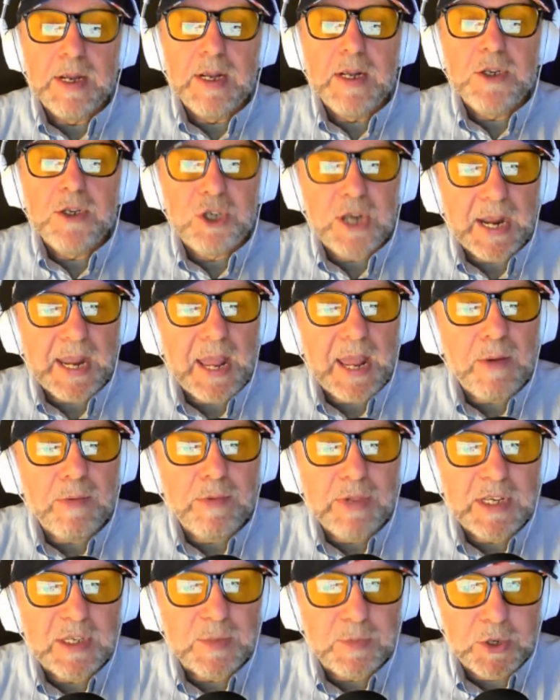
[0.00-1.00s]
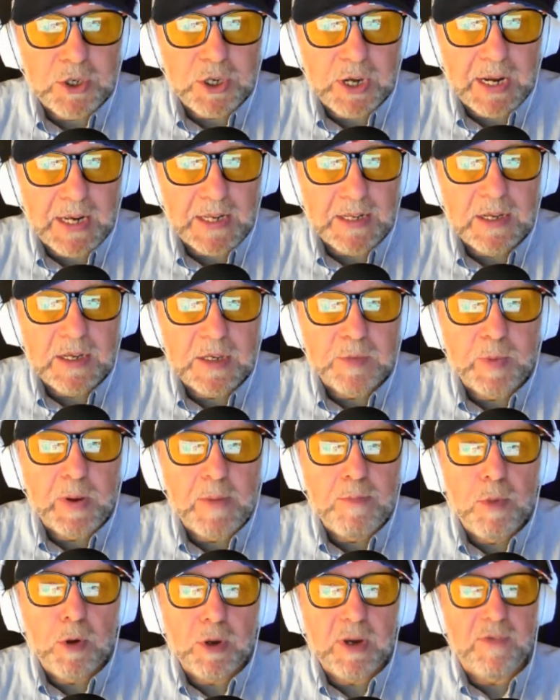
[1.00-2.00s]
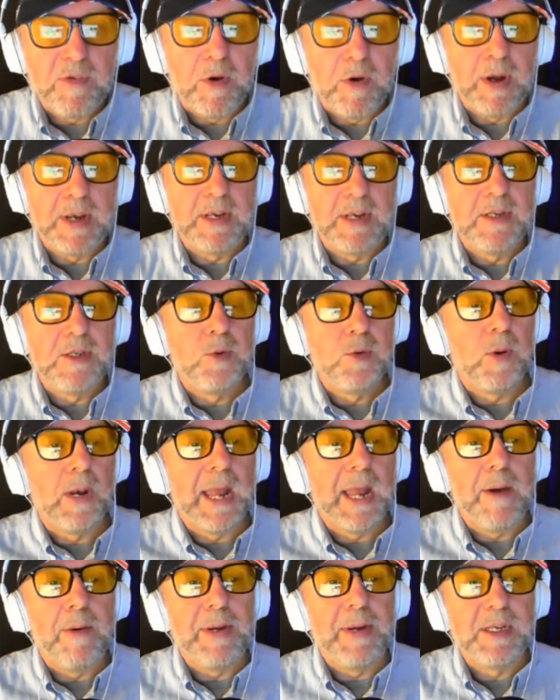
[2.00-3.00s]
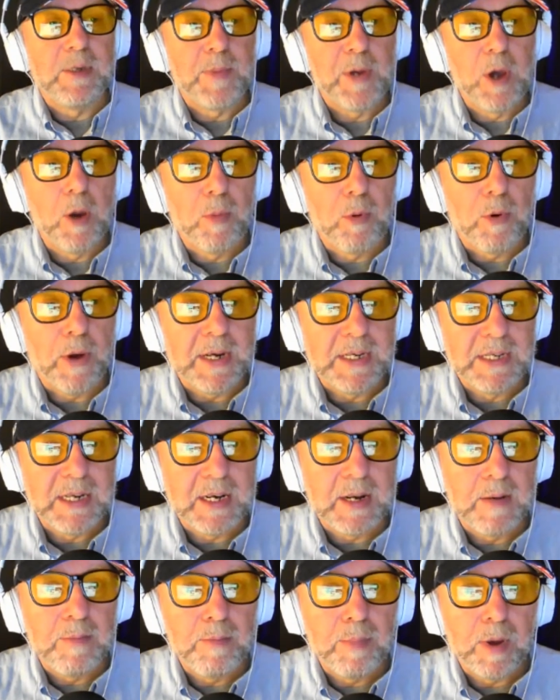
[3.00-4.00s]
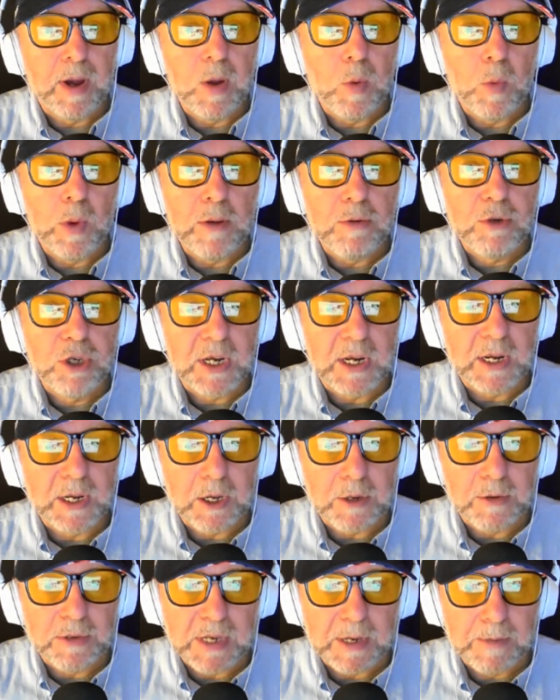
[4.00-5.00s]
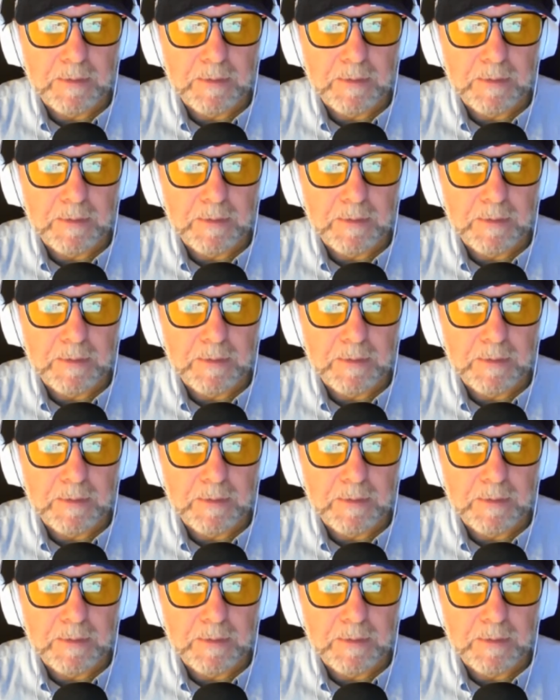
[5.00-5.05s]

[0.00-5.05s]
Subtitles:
Check out this machine that's been modified to allow it to be operated by a wheelchair user.